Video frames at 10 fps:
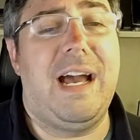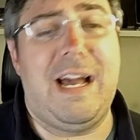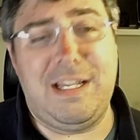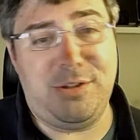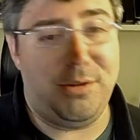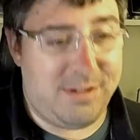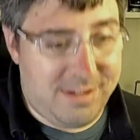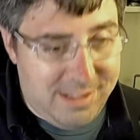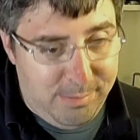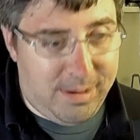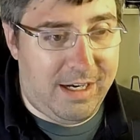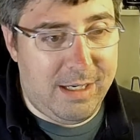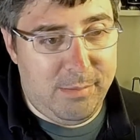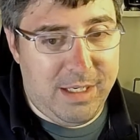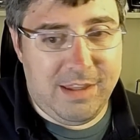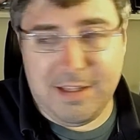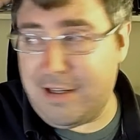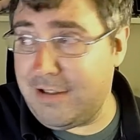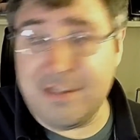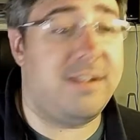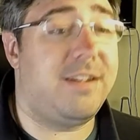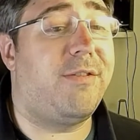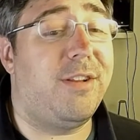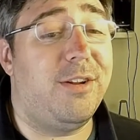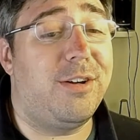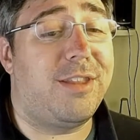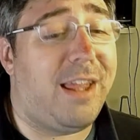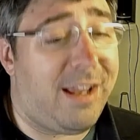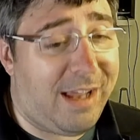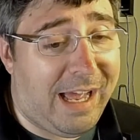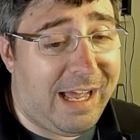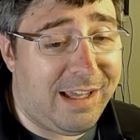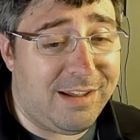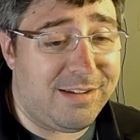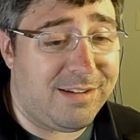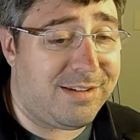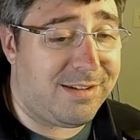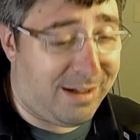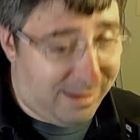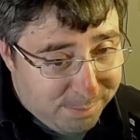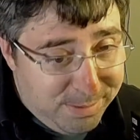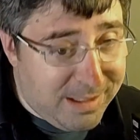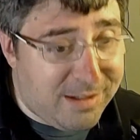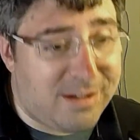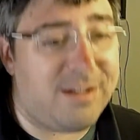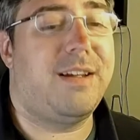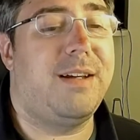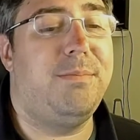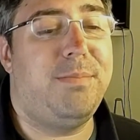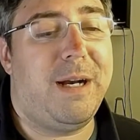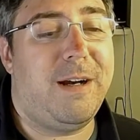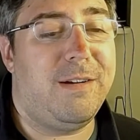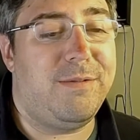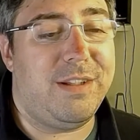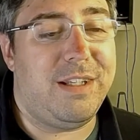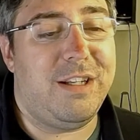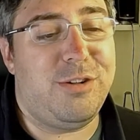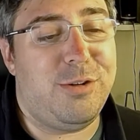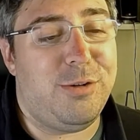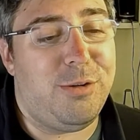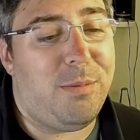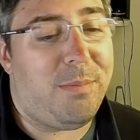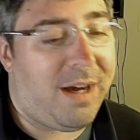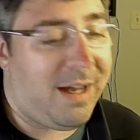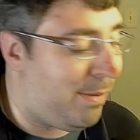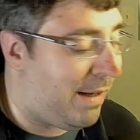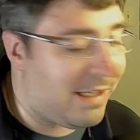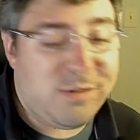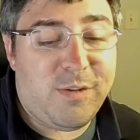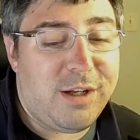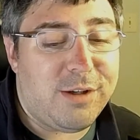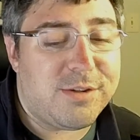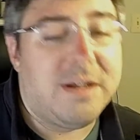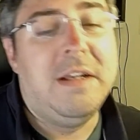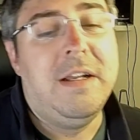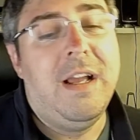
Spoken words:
As you can see behind me, there is a different look that has appeared comparatively to my past videos.